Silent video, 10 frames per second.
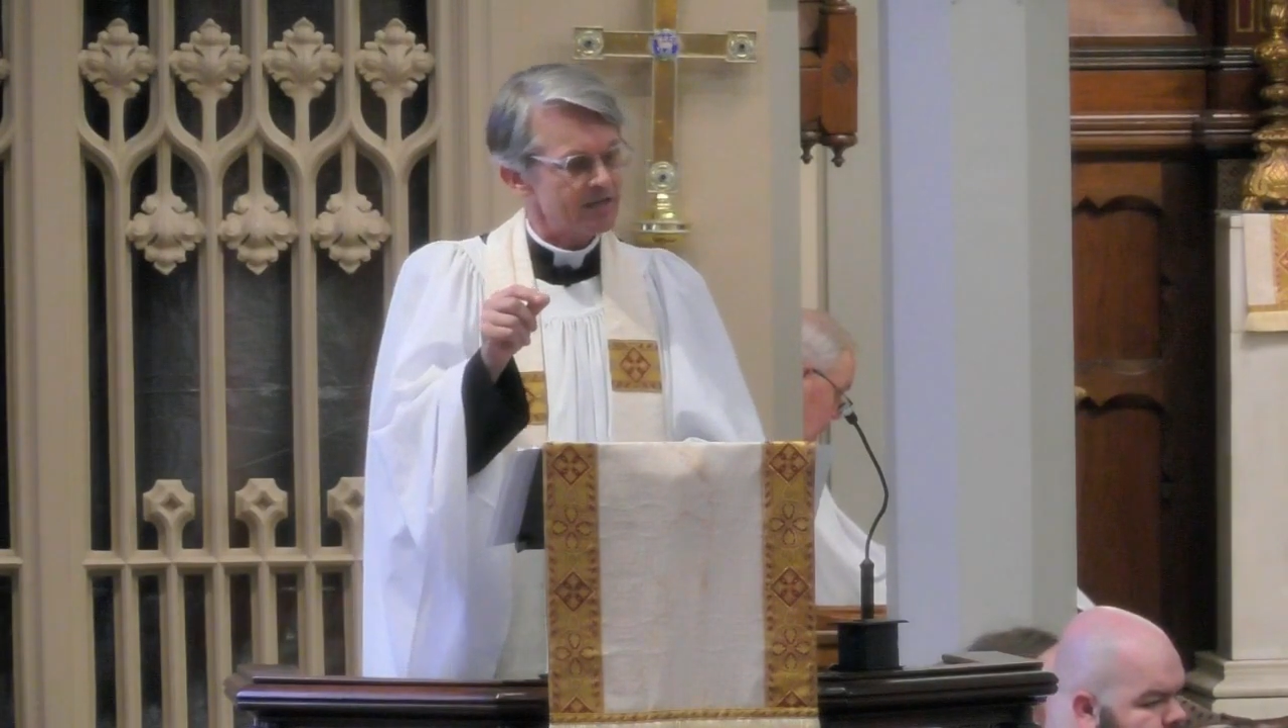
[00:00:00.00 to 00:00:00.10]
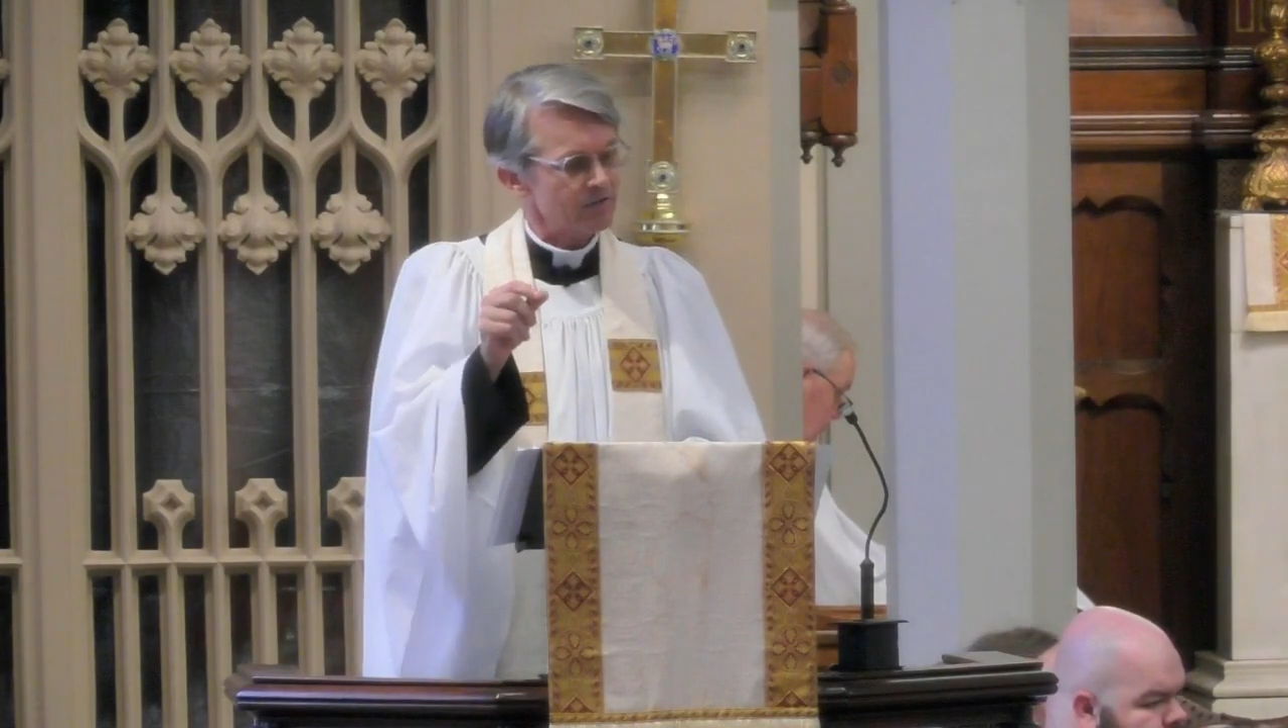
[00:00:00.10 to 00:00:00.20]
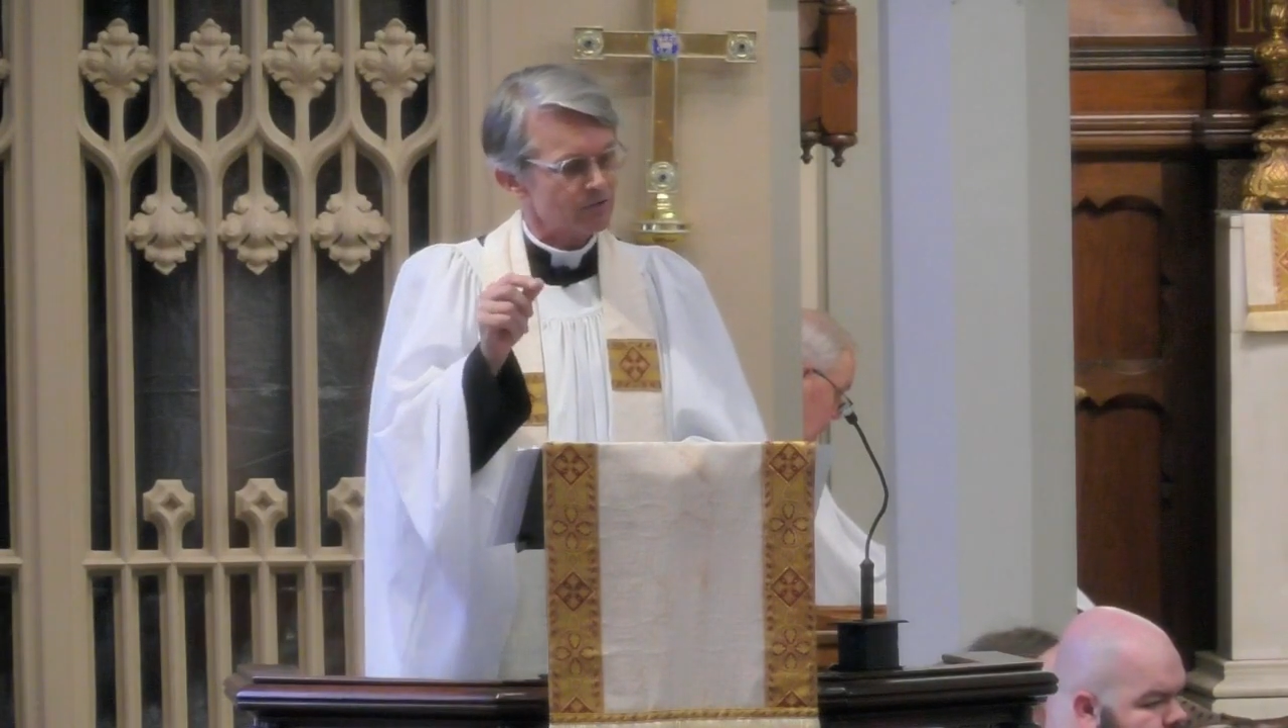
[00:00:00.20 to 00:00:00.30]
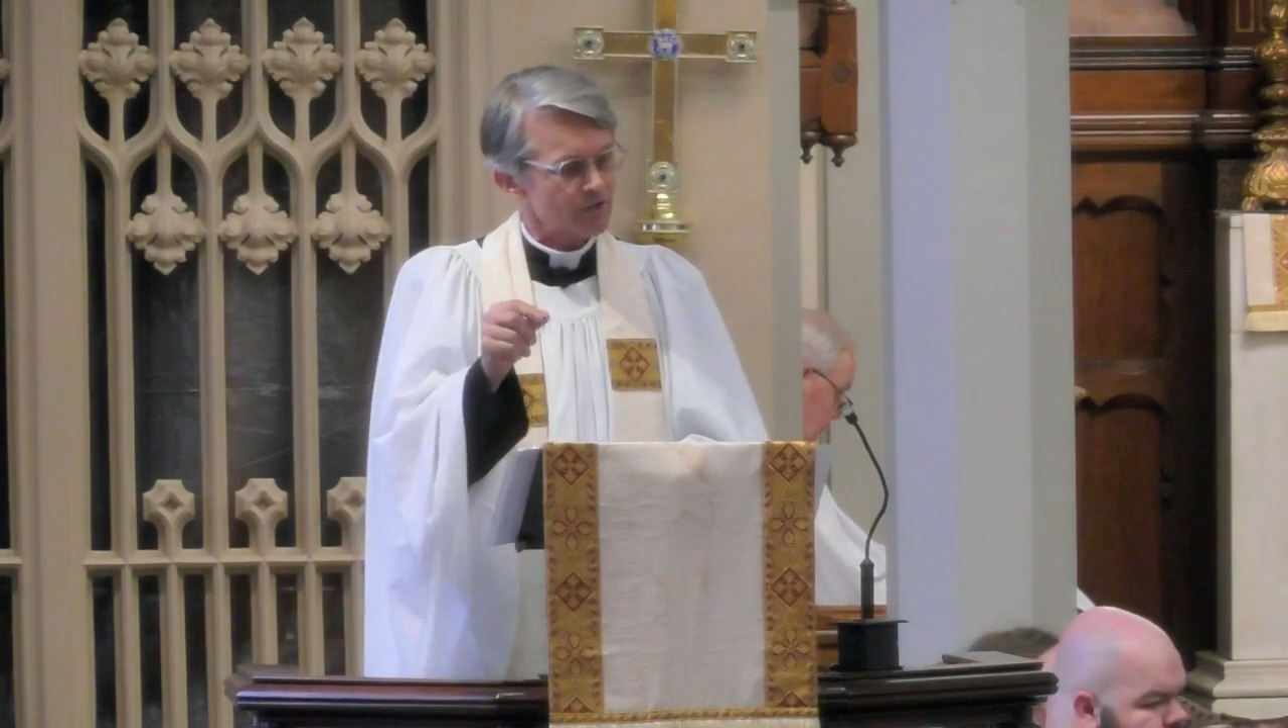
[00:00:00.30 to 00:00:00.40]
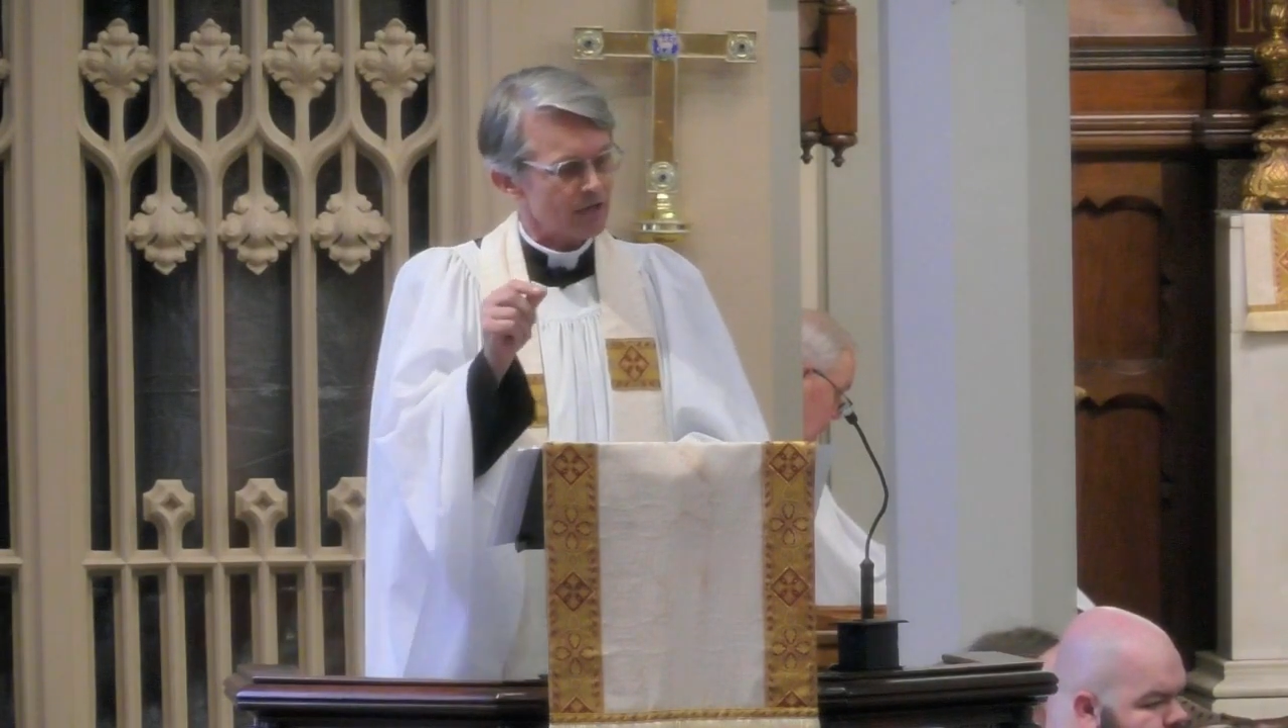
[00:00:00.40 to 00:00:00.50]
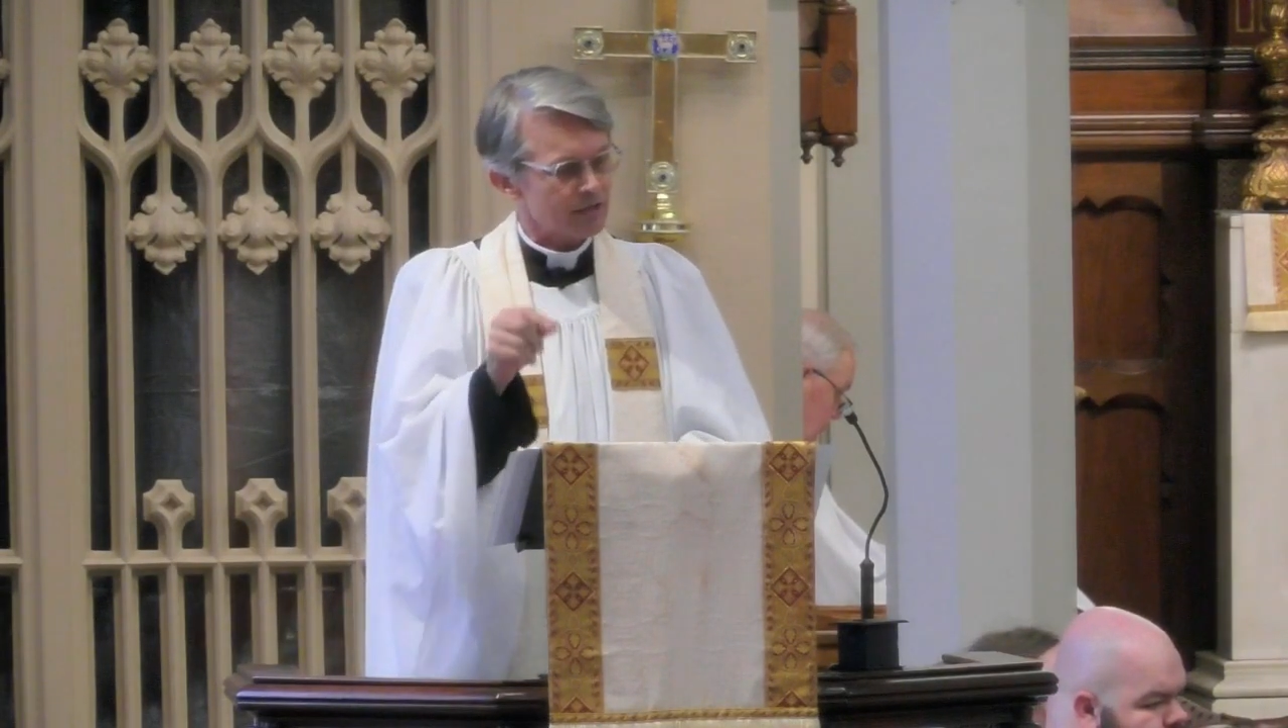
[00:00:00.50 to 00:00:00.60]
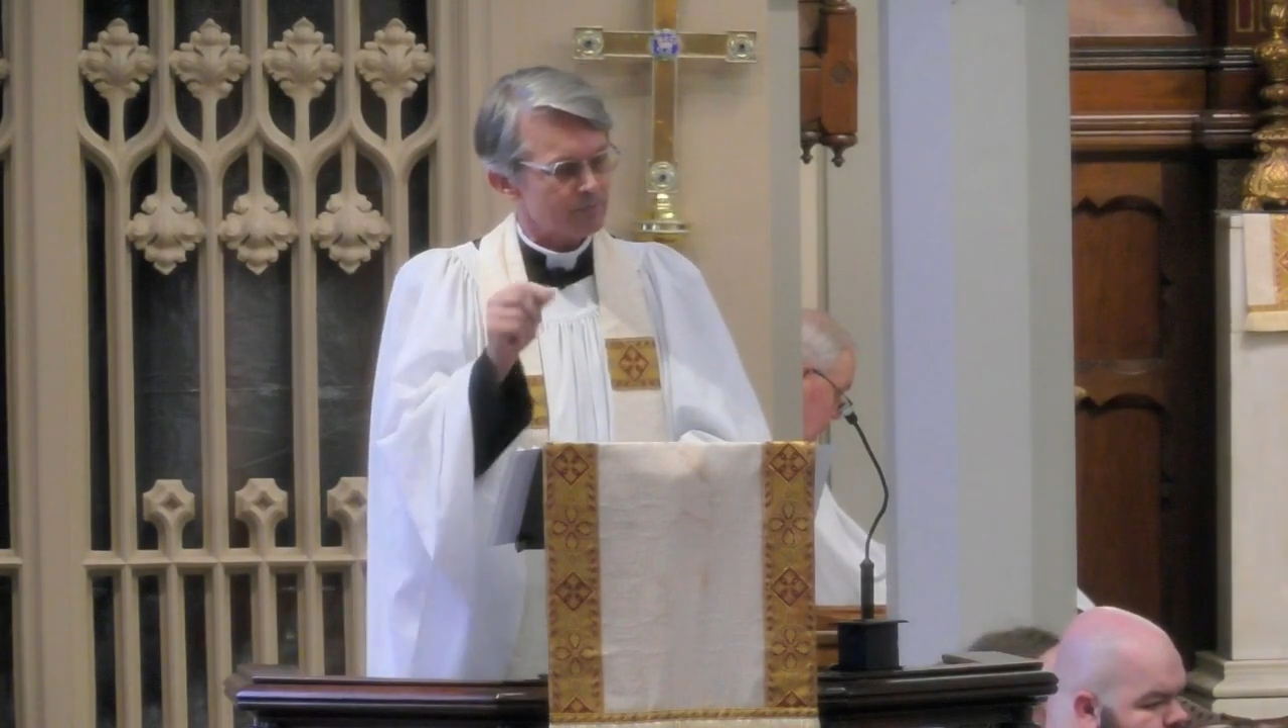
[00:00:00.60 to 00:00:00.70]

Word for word: either thought